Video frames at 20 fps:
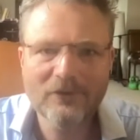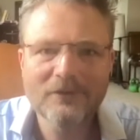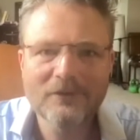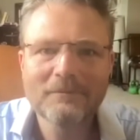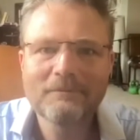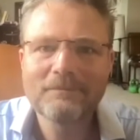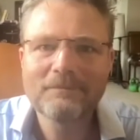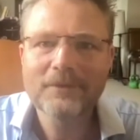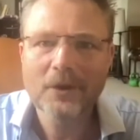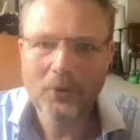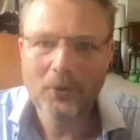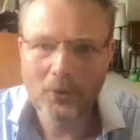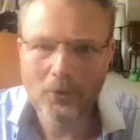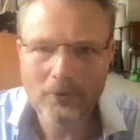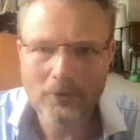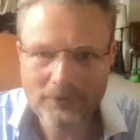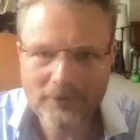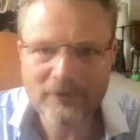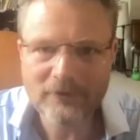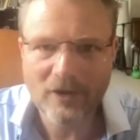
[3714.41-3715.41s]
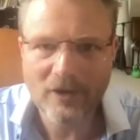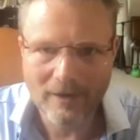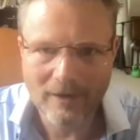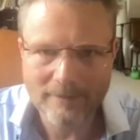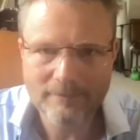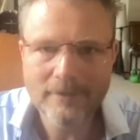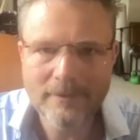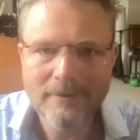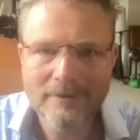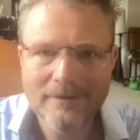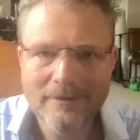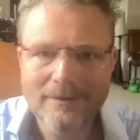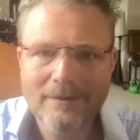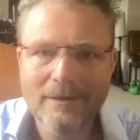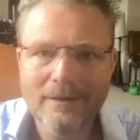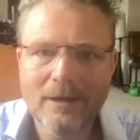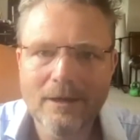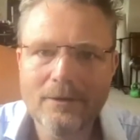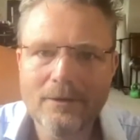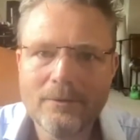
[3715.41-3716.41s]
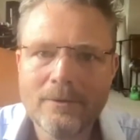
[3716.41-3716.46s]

all of the time, you know?